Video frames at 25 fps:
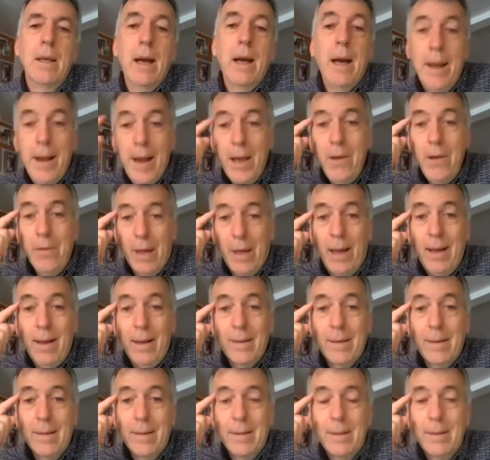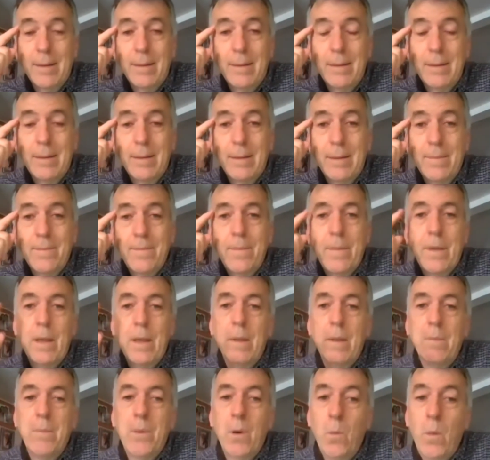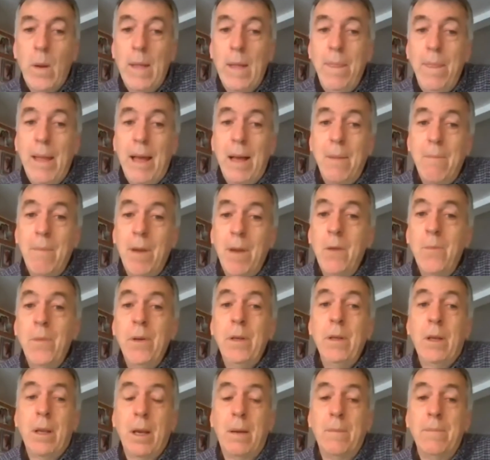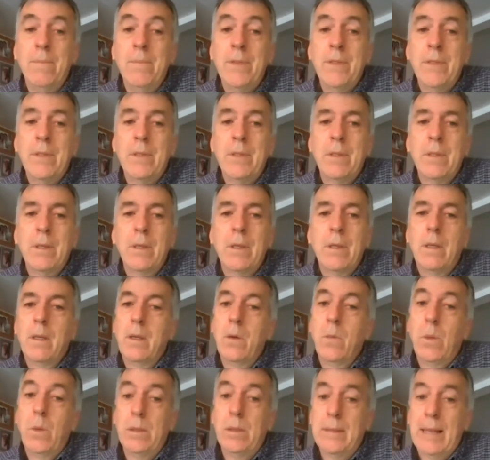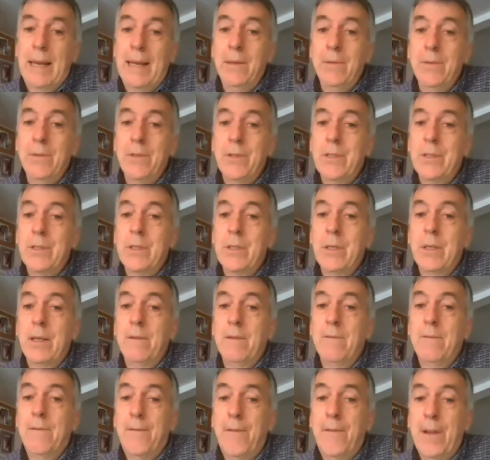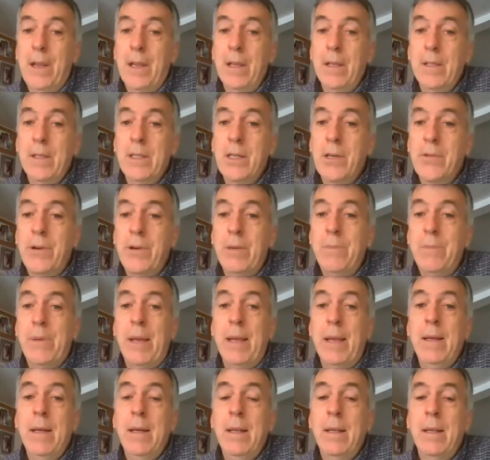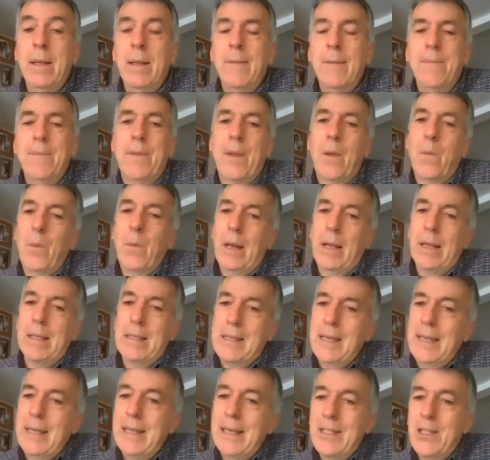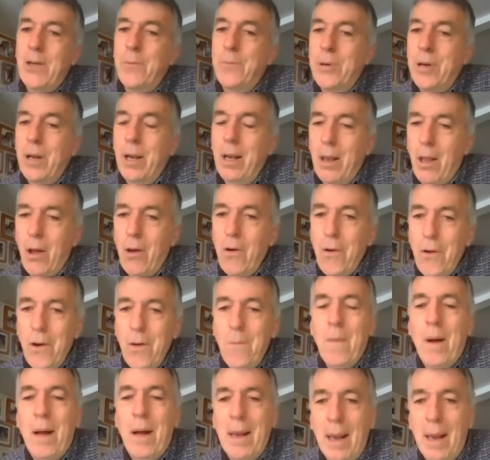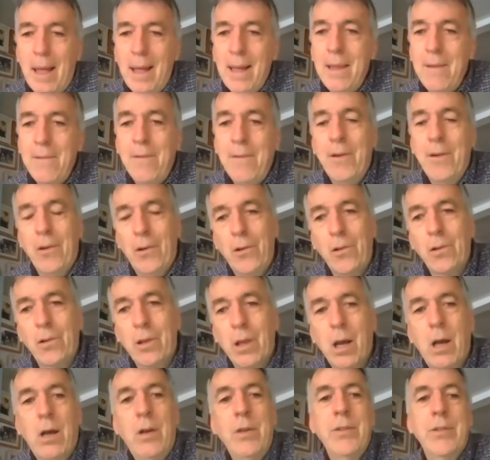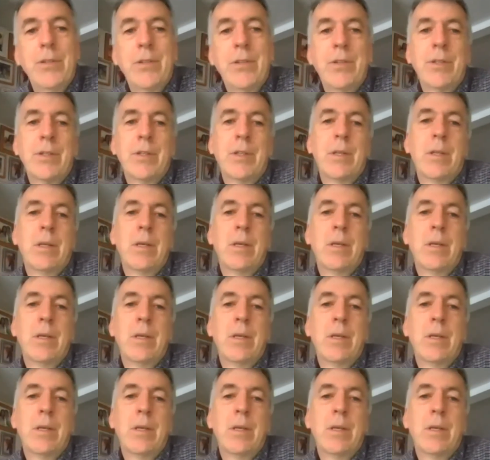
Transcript: I know that, but when that moment comes, will doubts and fears creep in? Will I seek to prolong my life at all costs?